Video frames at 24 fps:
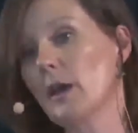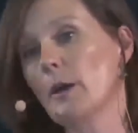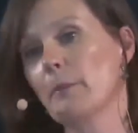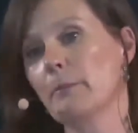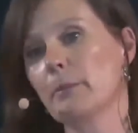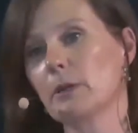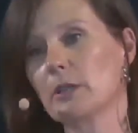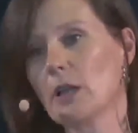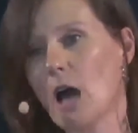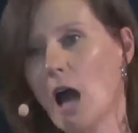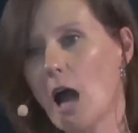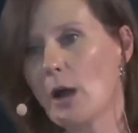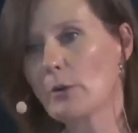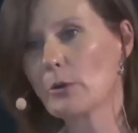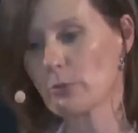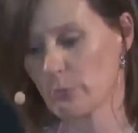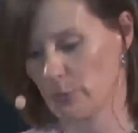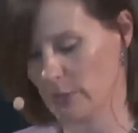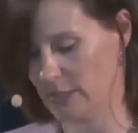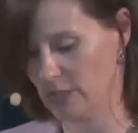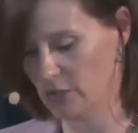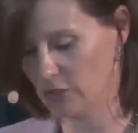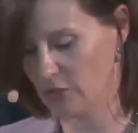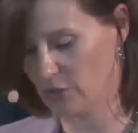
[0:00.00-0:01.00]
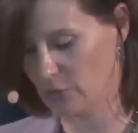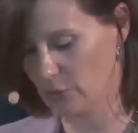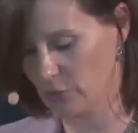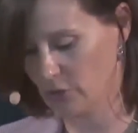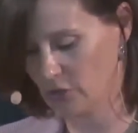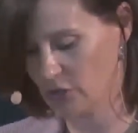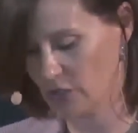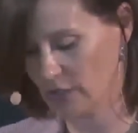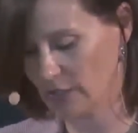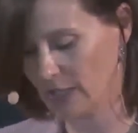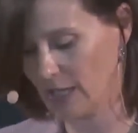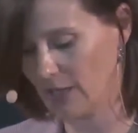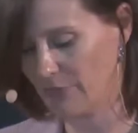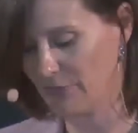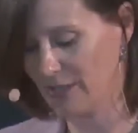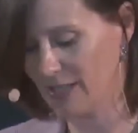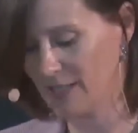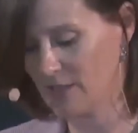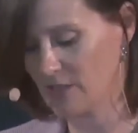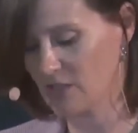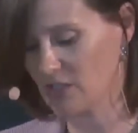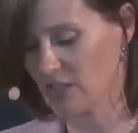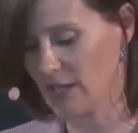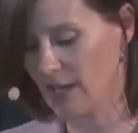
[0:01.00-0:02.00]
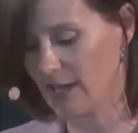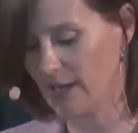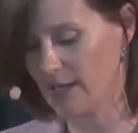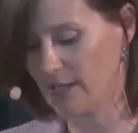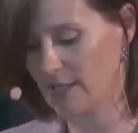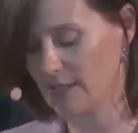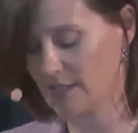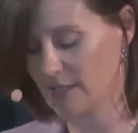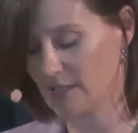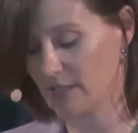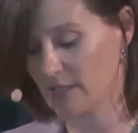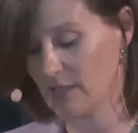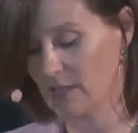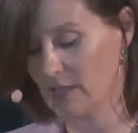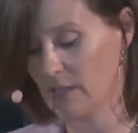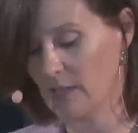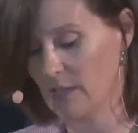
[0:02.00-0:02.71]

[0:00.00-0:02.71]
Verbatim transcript: But our research gave, insight,